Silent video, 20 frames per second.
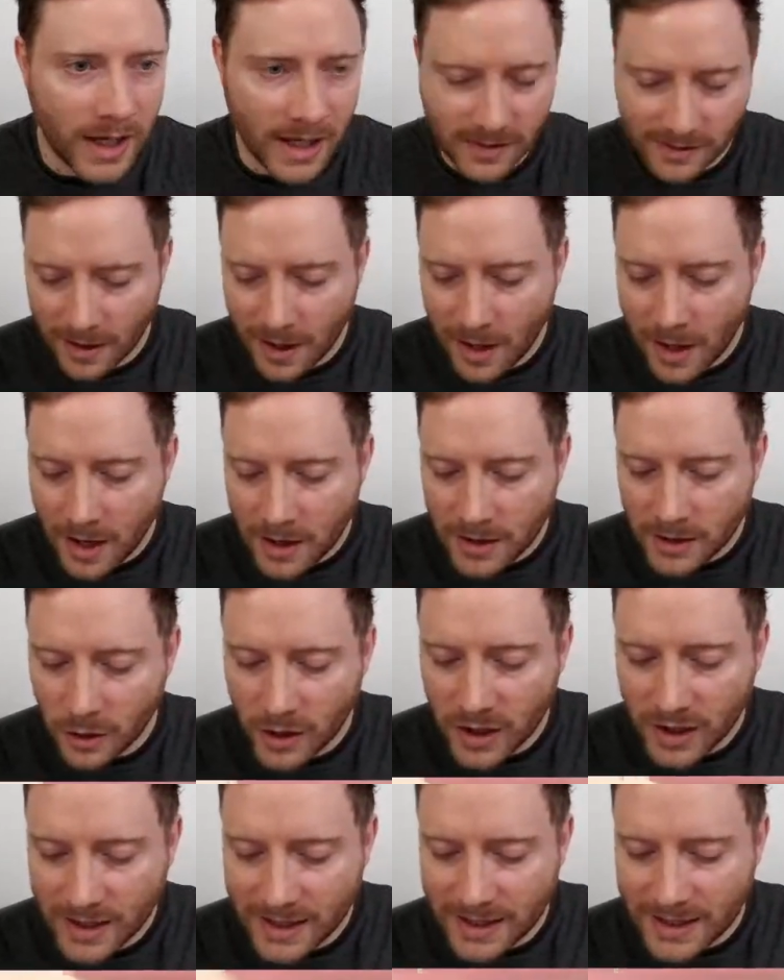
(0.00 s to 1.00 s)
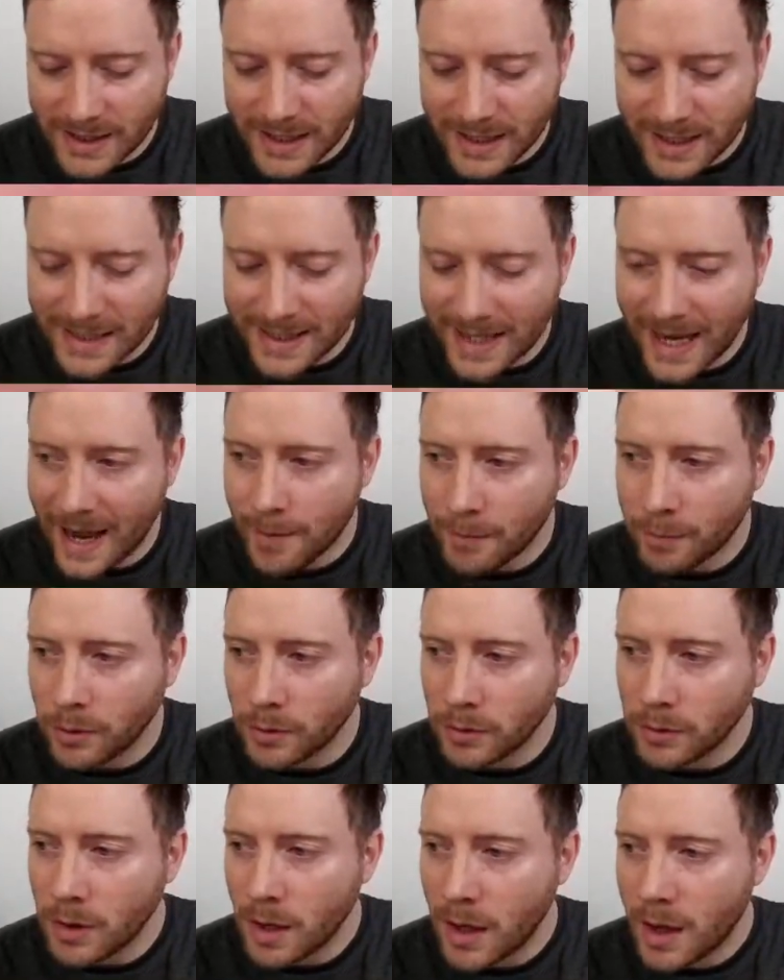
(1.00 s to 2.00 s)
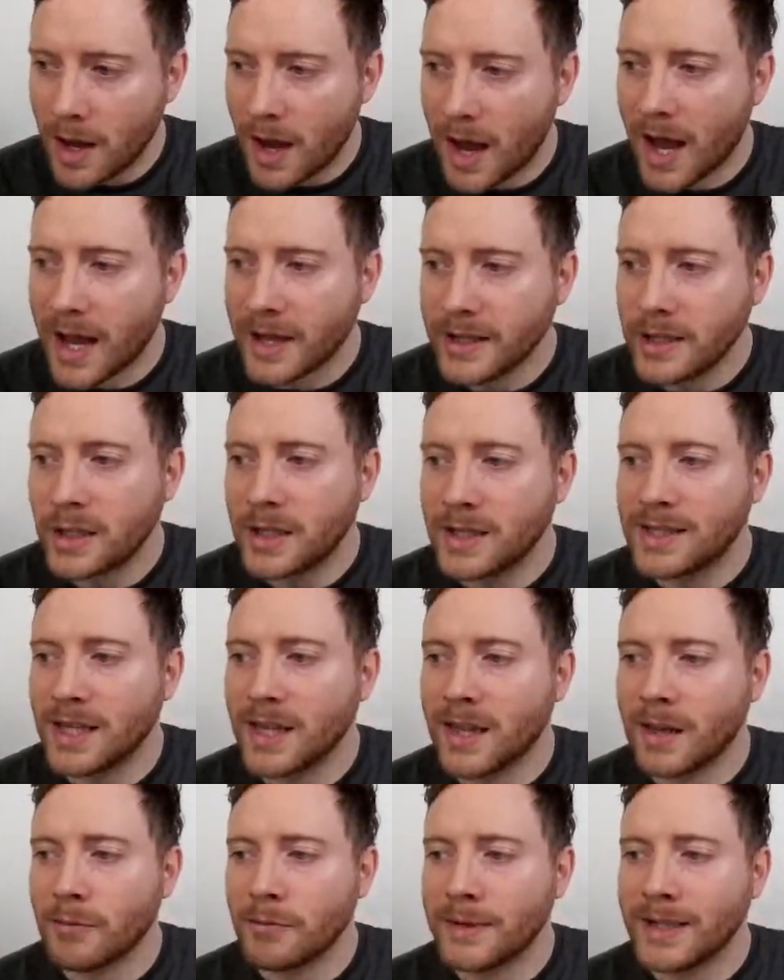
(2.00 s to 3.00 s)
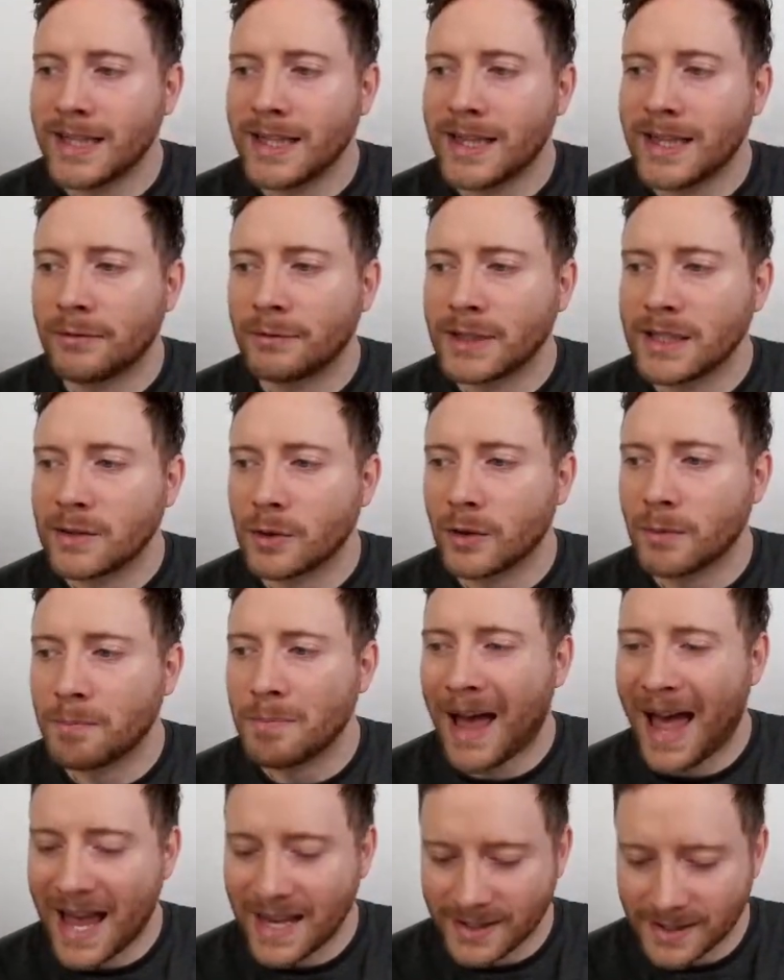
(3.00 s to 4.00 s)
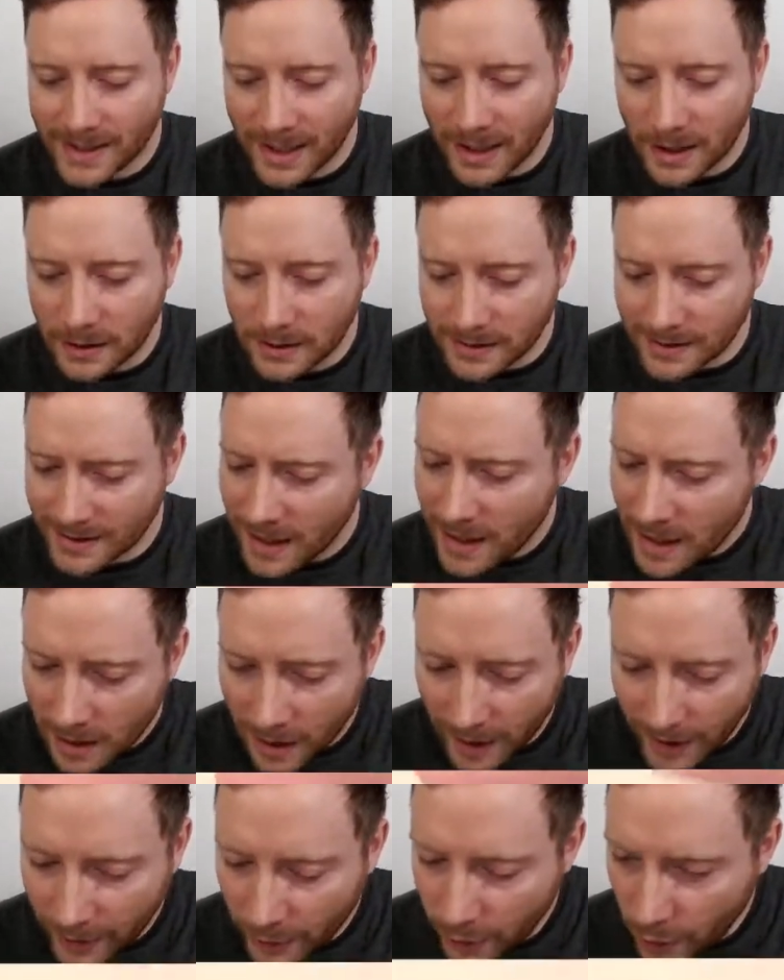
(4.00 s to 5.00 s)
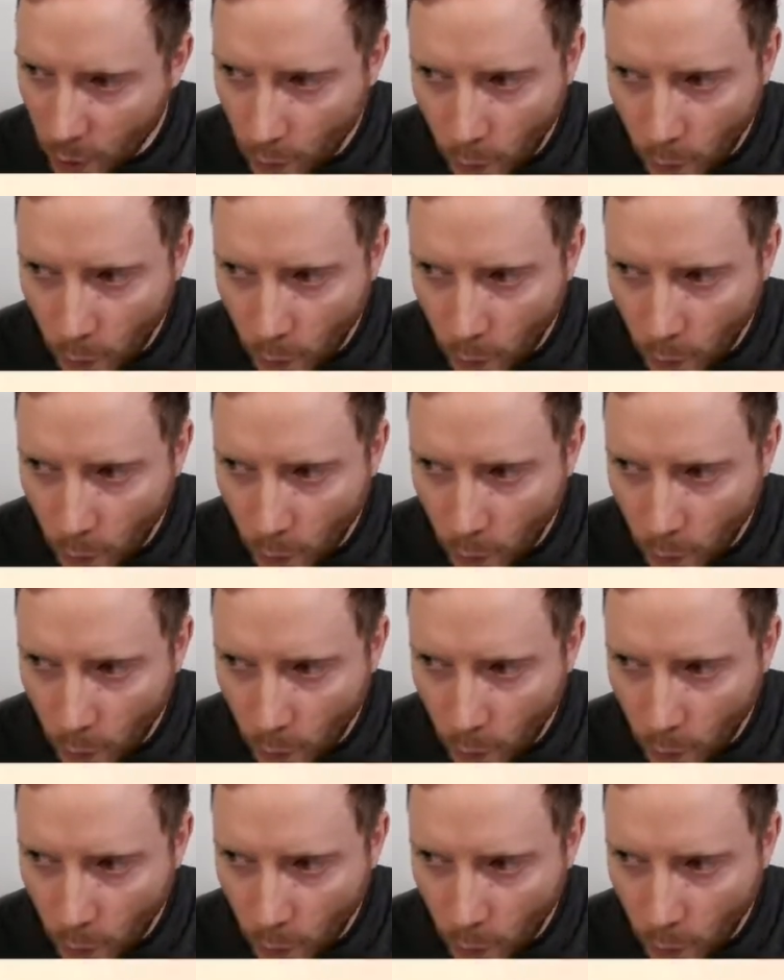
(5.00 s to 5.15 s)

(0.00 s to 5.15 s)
yes. So this is an example. You can see they're really lovely sort of pastels. I don't